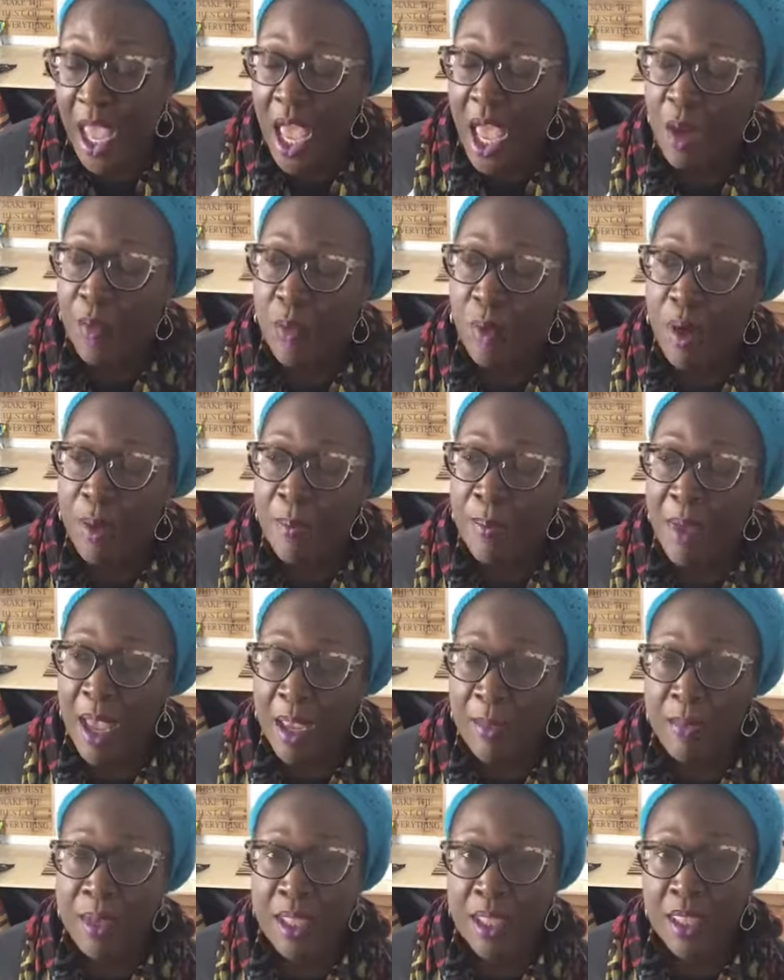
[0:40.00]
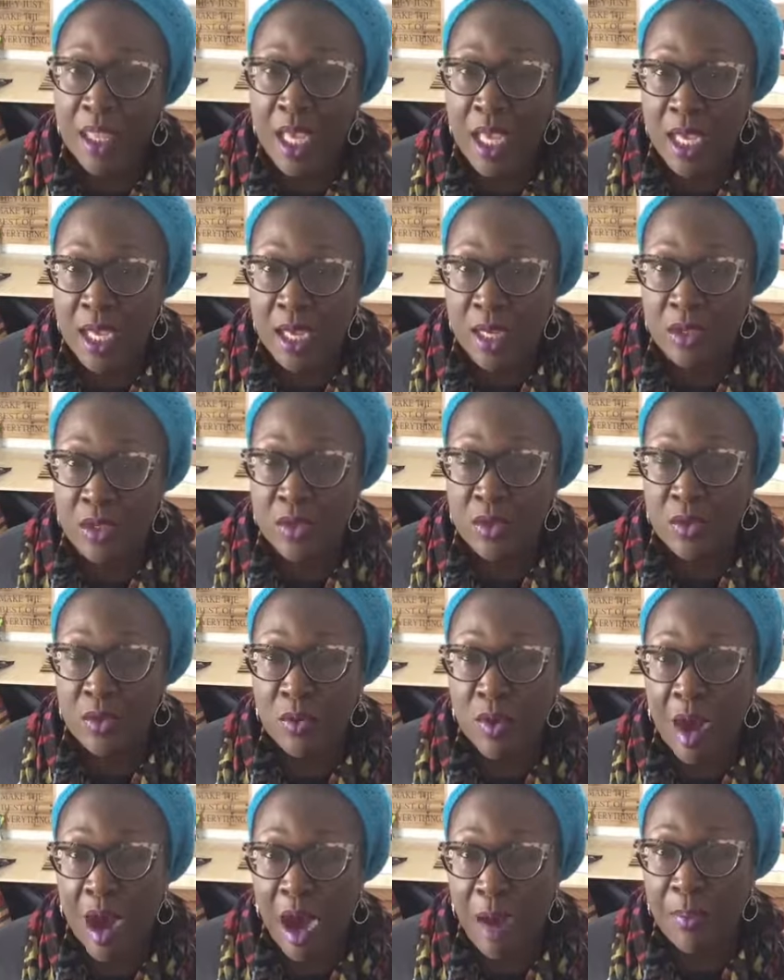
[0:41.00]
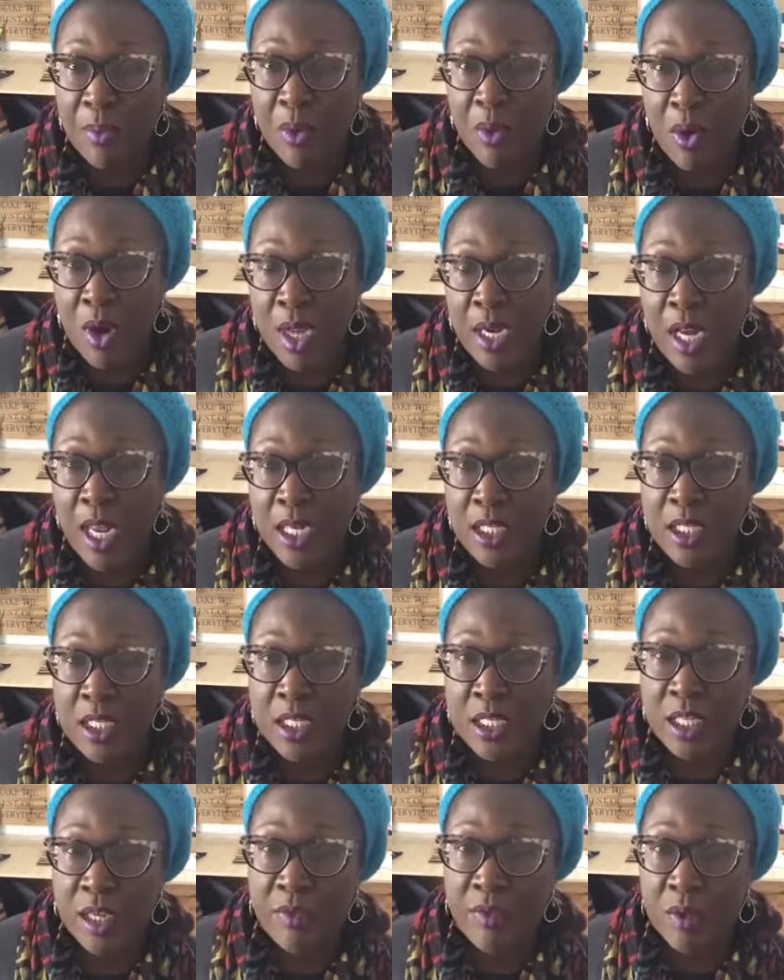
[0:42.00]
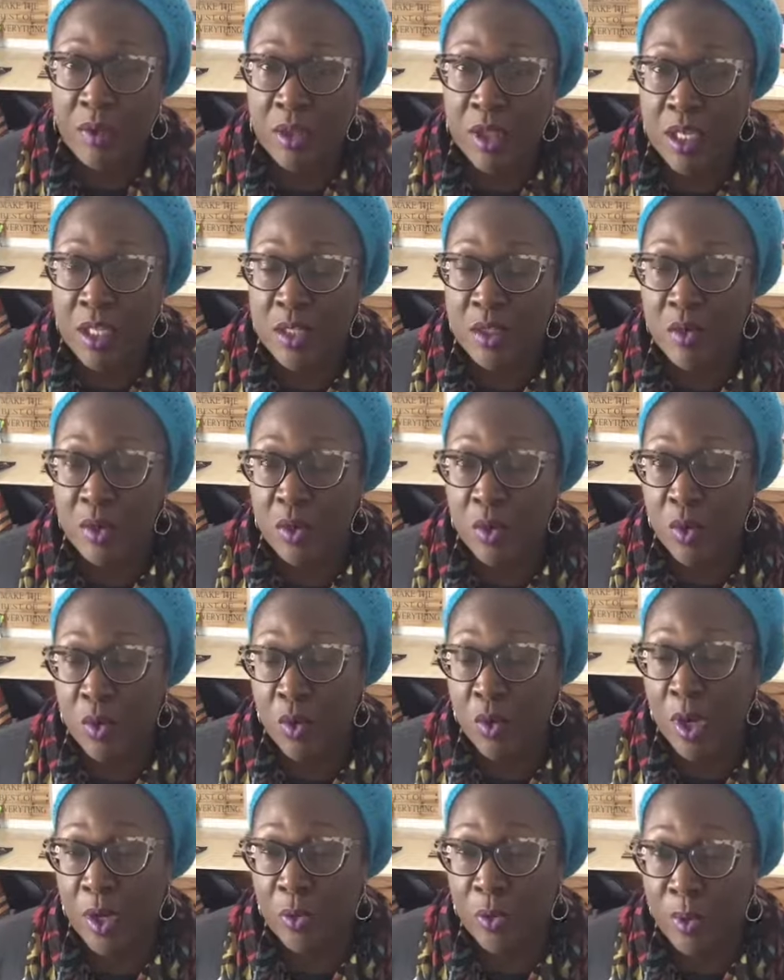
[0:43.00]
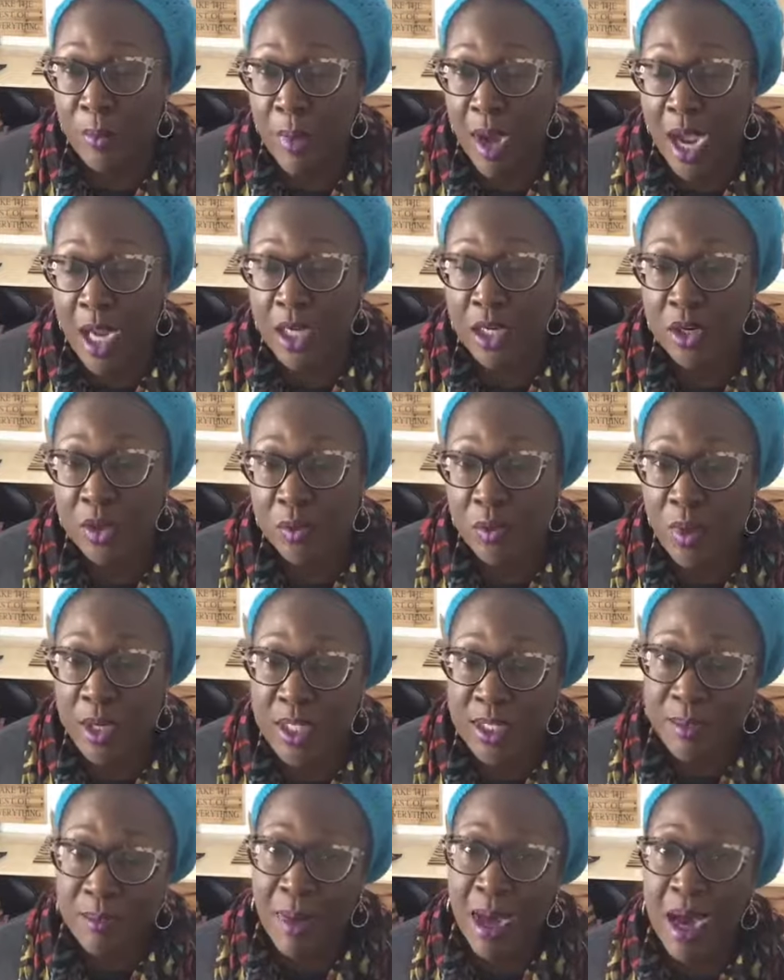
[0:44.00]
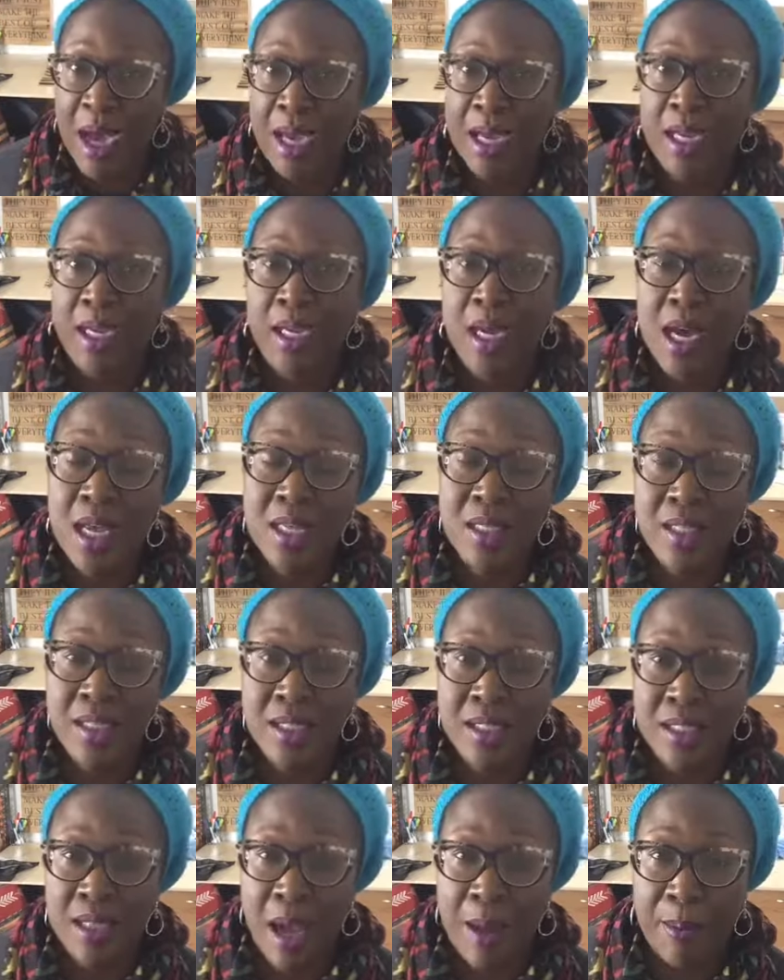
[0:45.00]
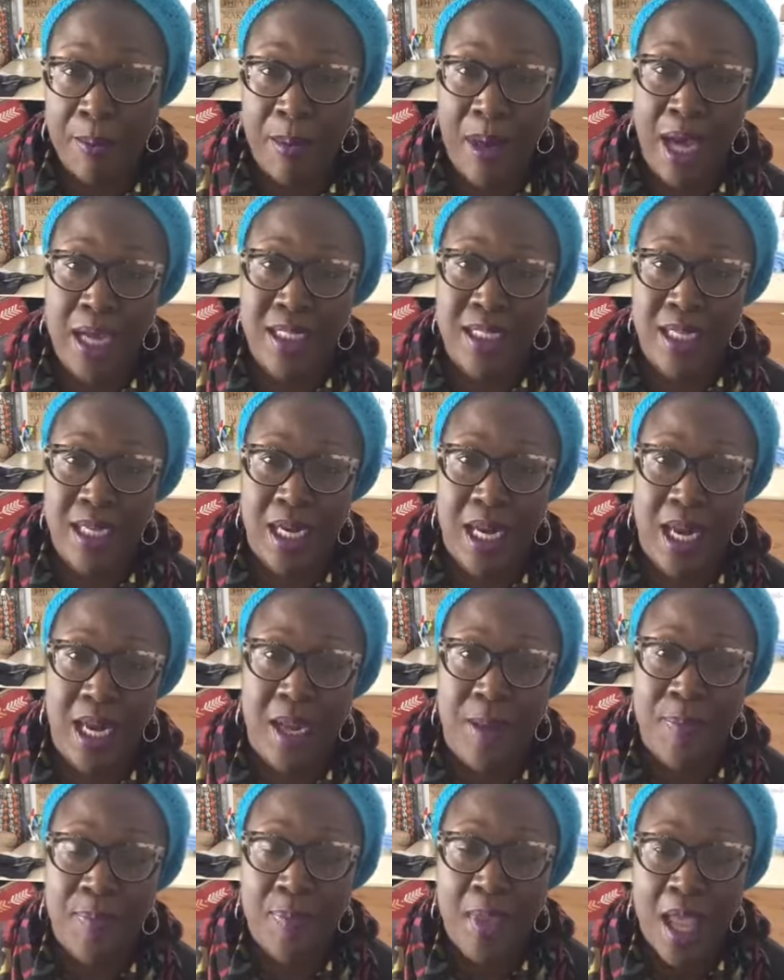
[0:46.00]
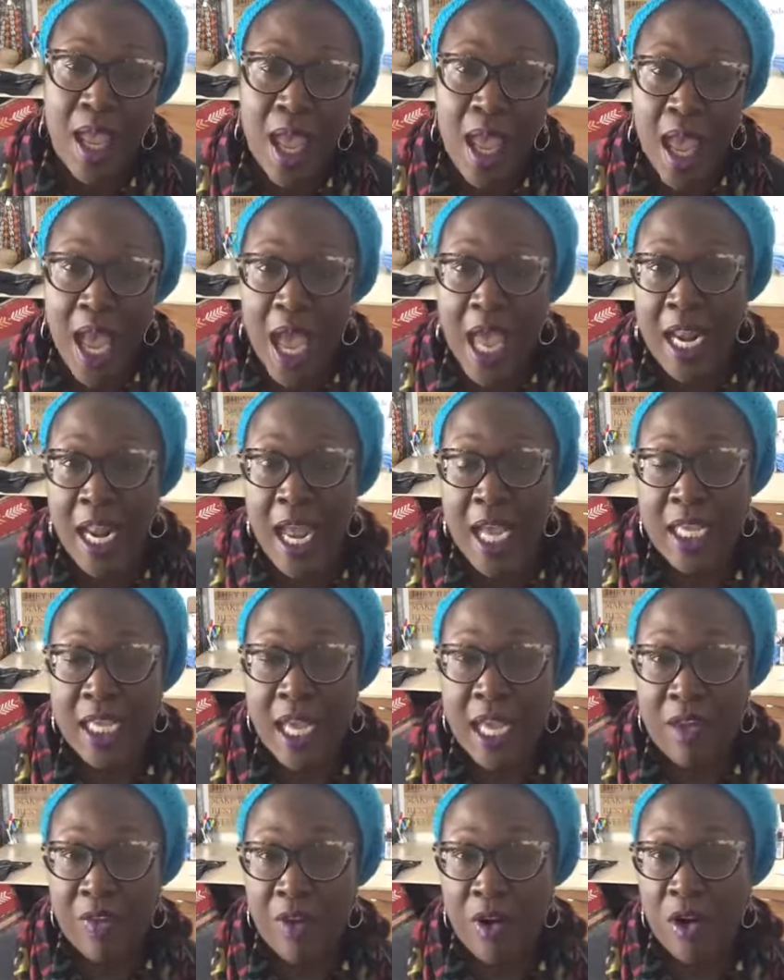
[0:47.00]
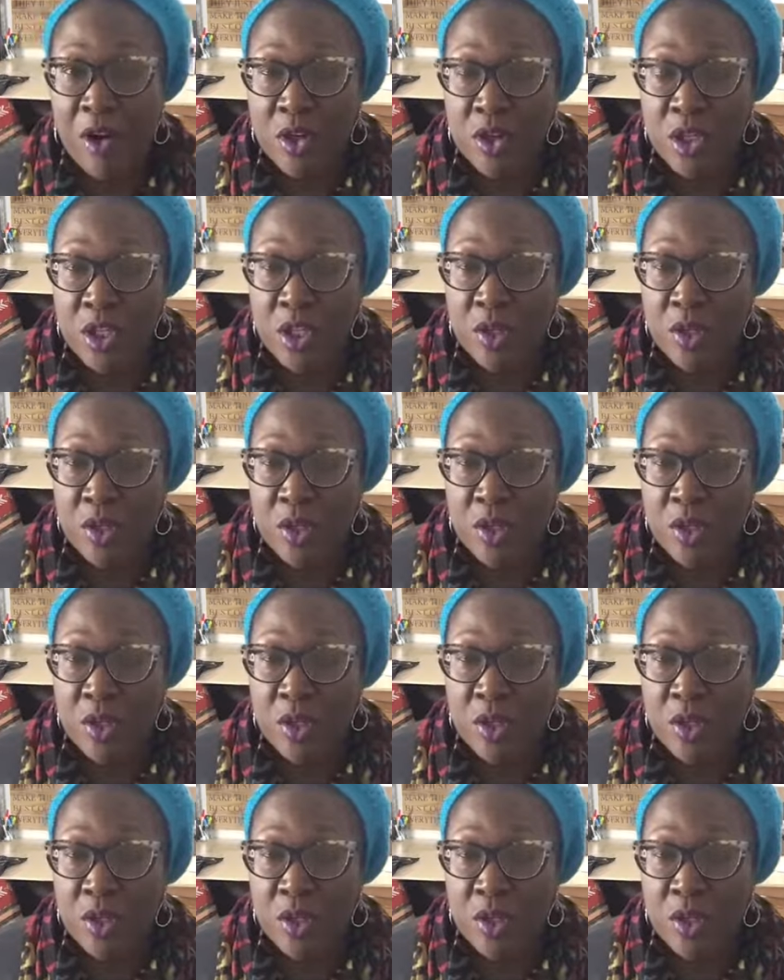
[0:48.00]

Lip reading: And what made me think to hop on and just give you this quick reminder was my cousin stopped by today, and I gave her a